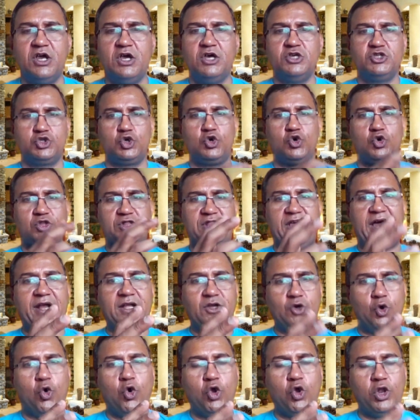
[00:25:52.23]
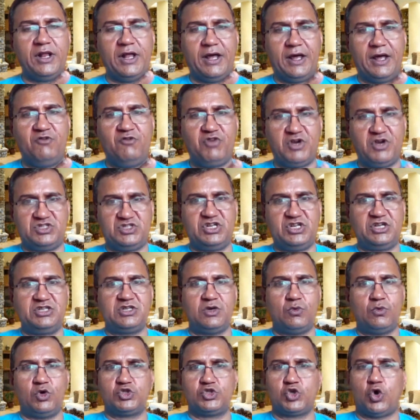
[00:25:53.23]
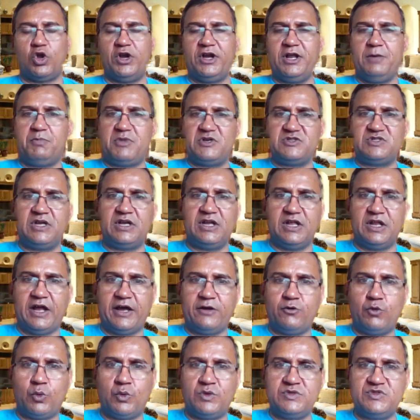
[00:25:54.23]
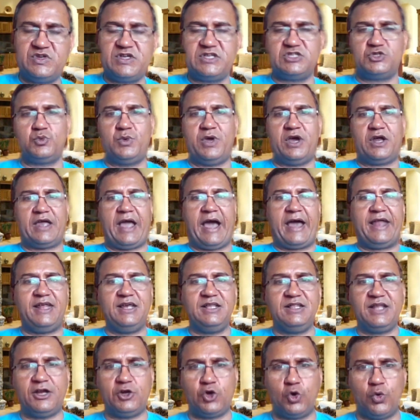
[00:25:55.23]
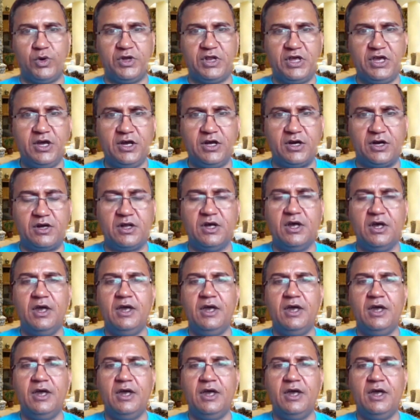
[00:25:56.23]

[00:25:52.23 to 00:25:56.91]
So that whole infrastructure was already present in 9116. We are carrying that over here.